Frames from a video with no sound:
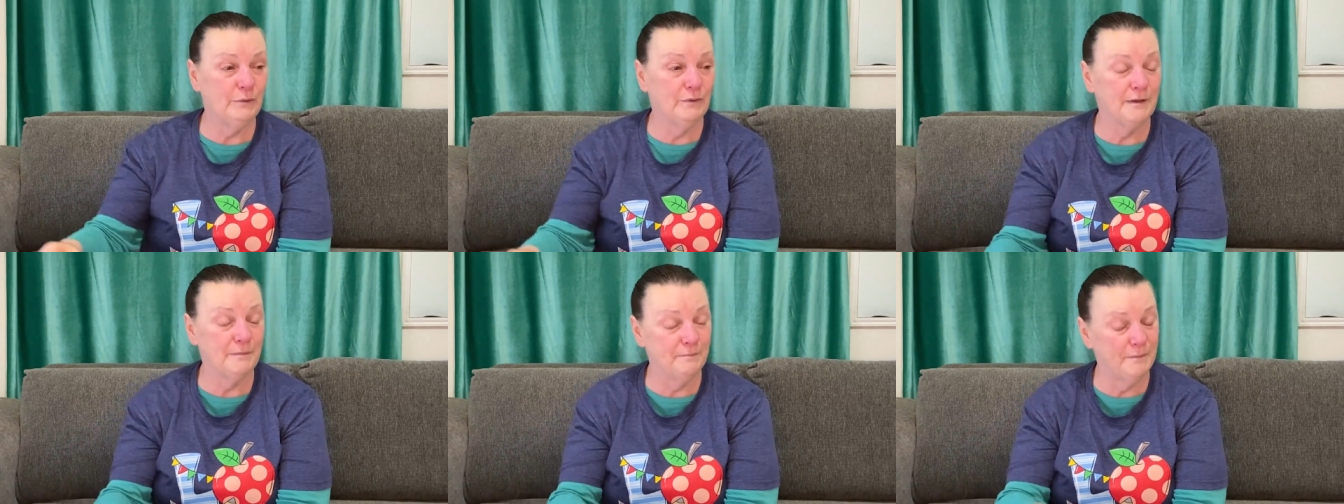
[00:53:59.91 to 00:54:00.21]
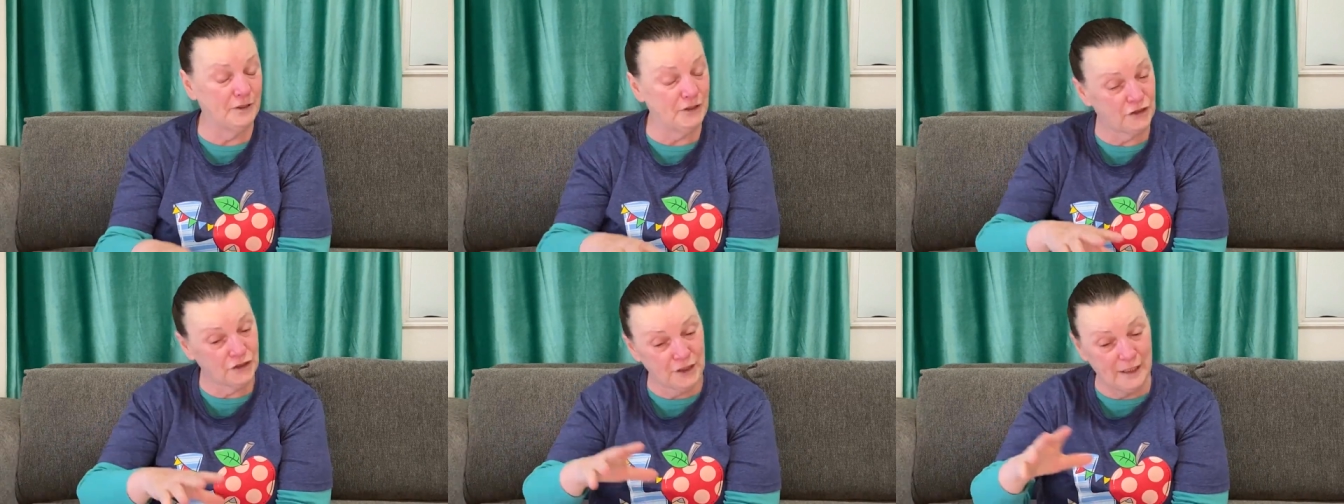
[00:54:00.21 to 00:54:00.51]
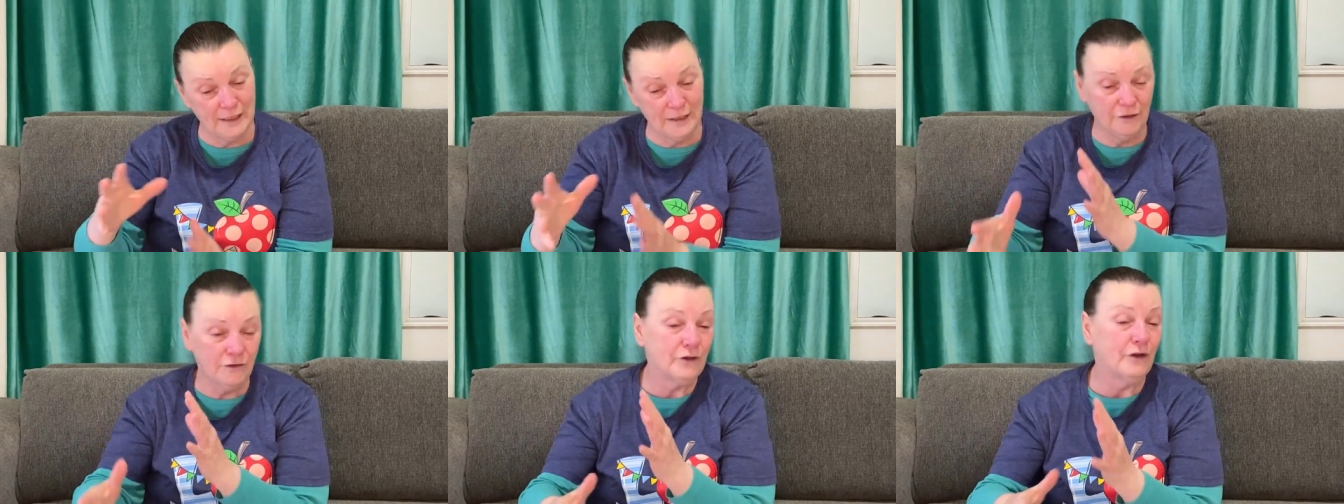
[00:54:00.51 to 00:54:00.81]
The
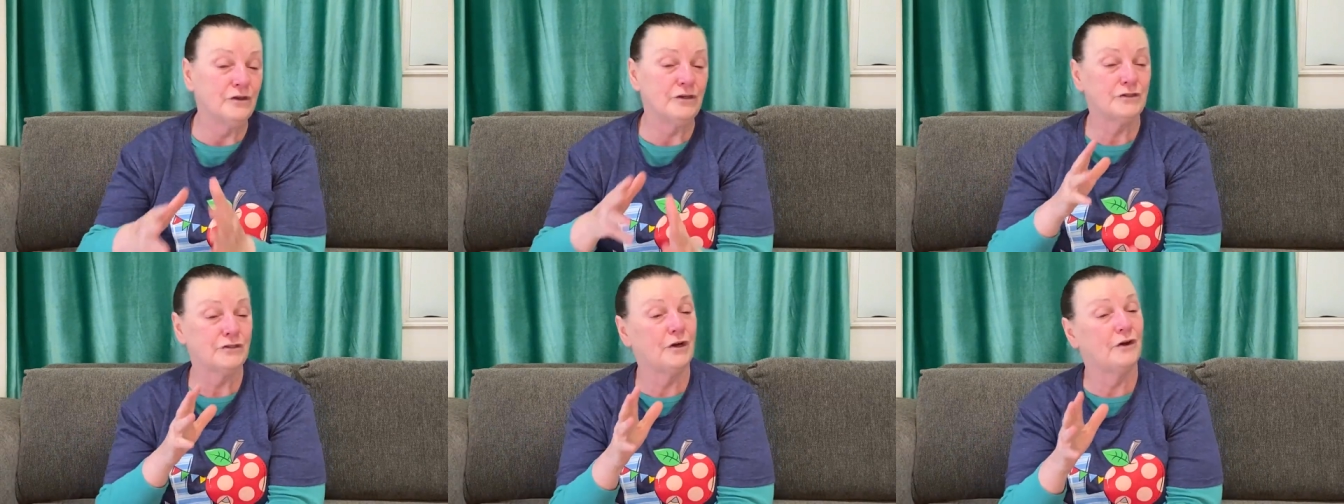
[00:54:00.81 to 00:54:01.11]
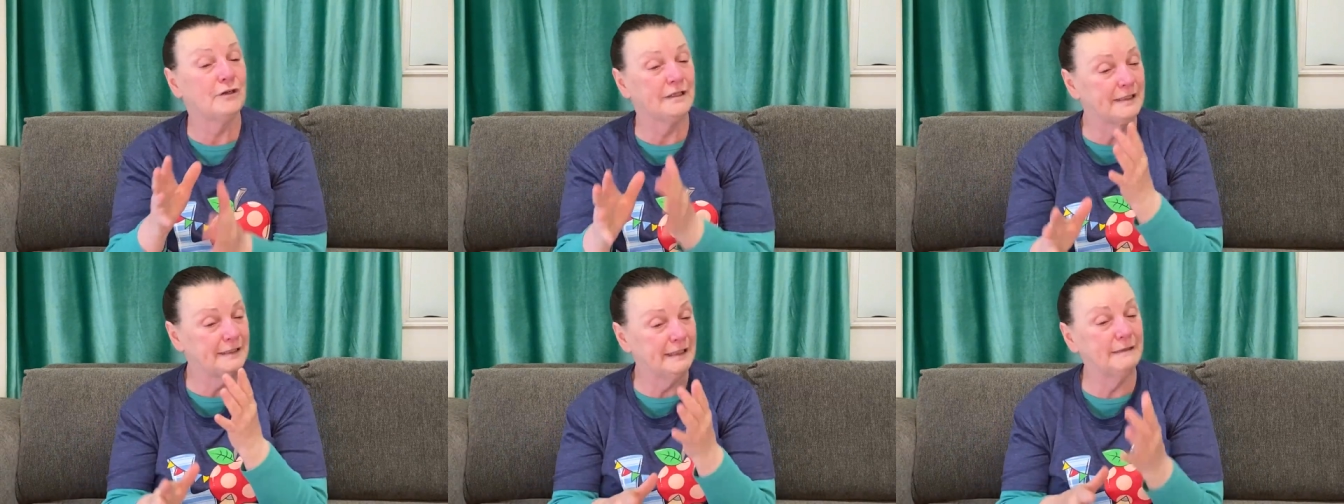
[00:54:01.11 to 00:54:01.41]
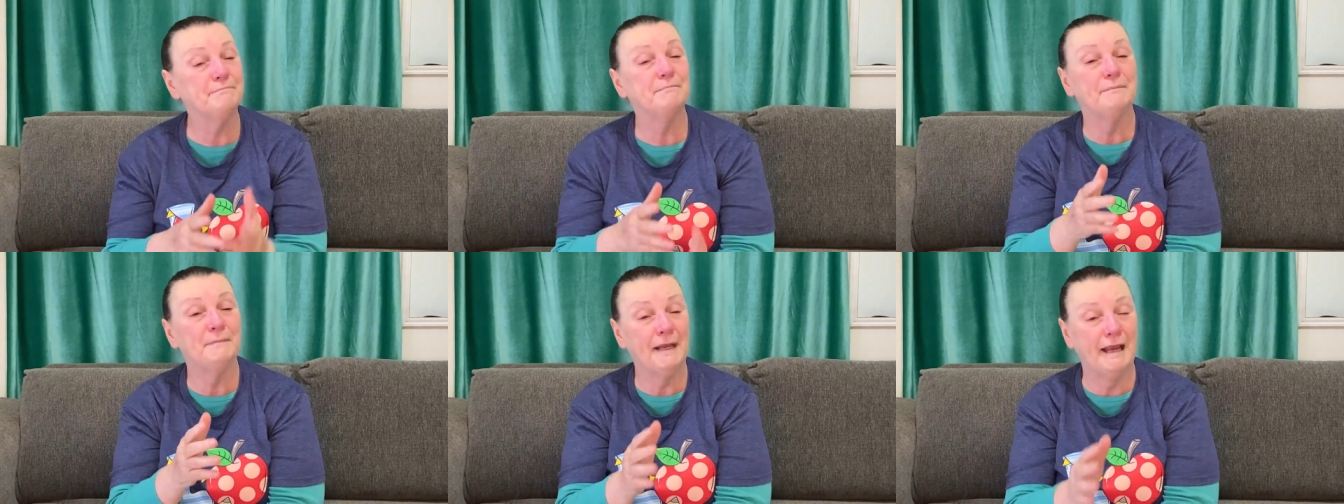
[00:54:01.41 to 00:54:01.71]
machines are starting to
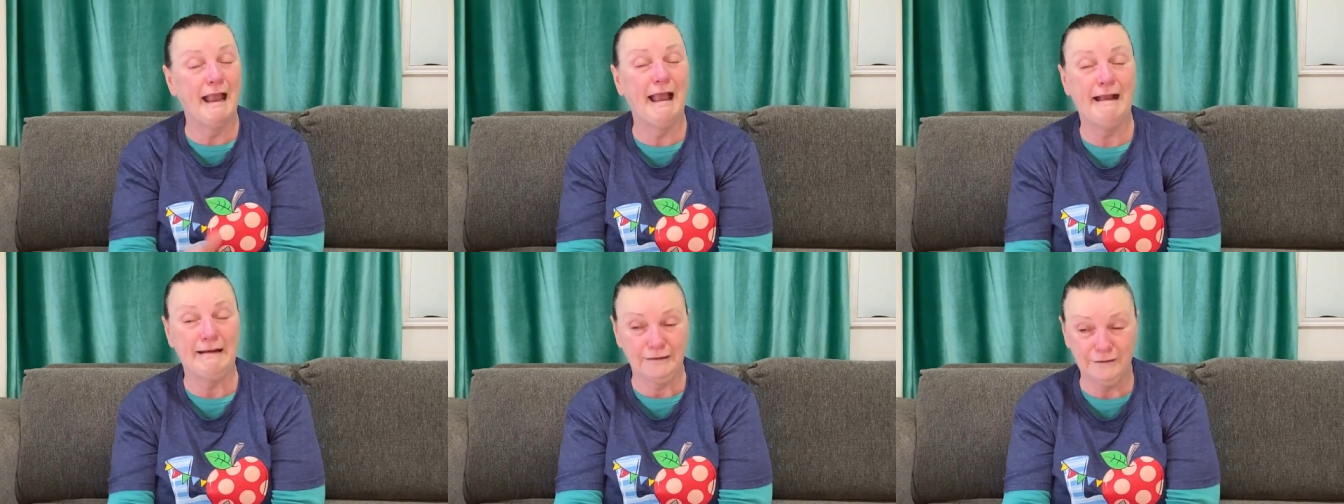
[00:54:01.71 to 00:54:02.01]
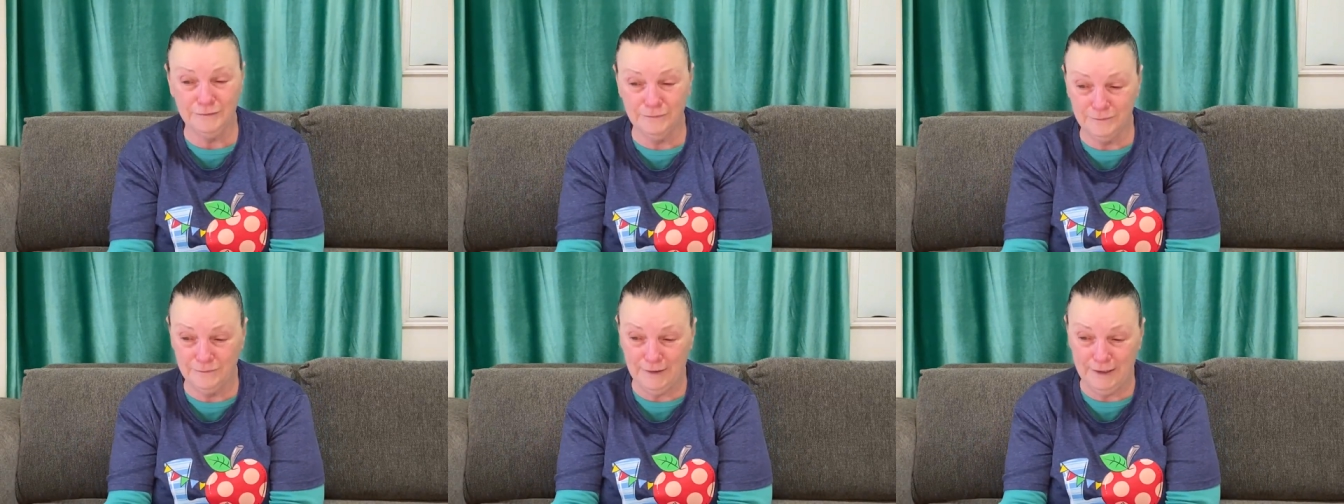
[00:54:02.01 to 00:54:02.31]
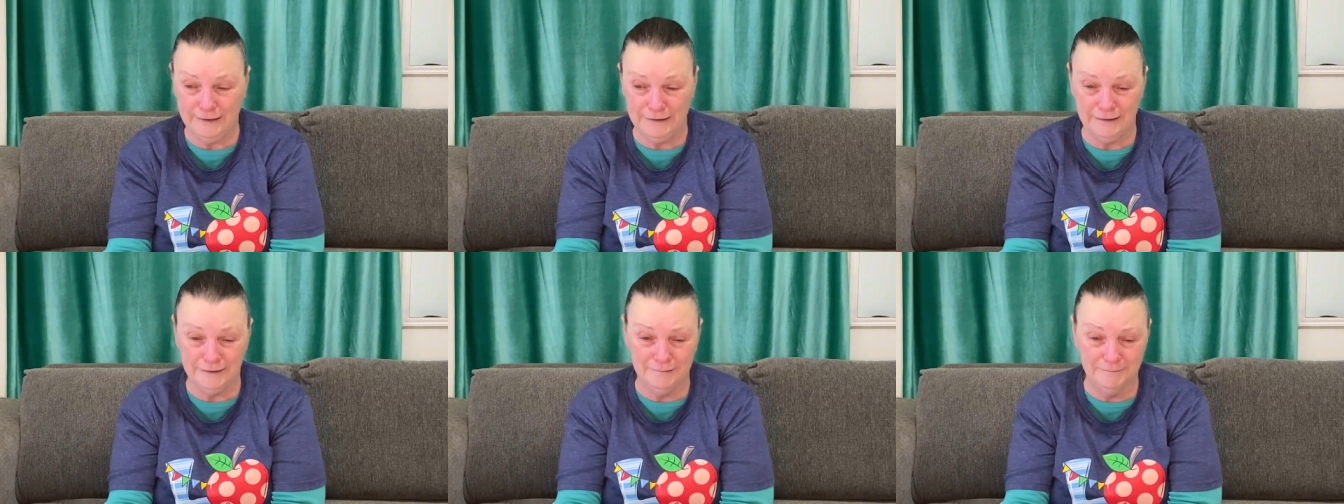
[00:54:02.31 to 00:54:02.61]
be
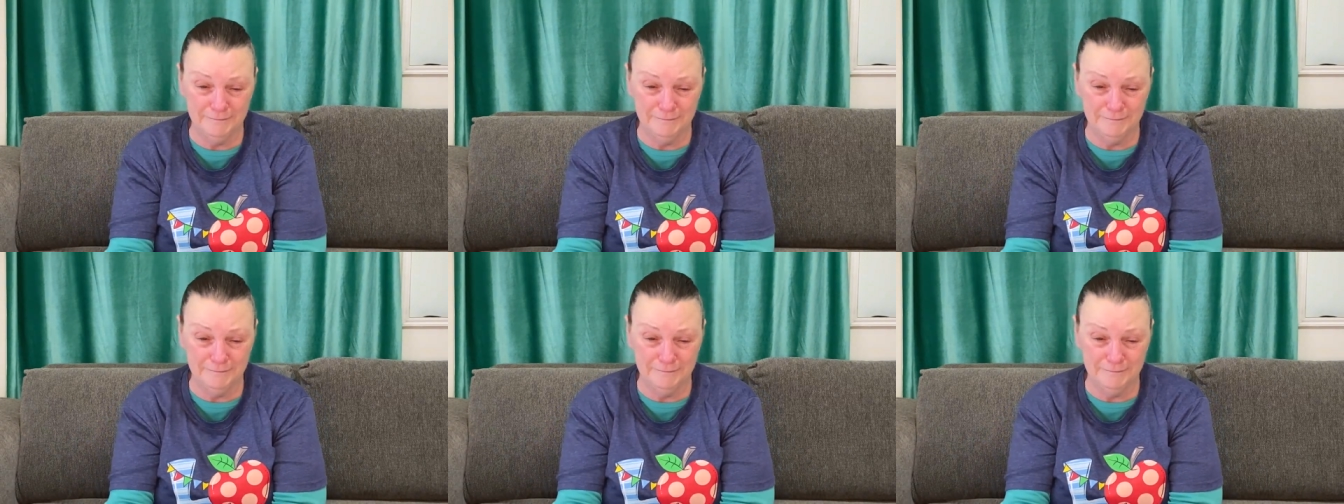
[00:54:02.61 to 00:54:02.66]
activated.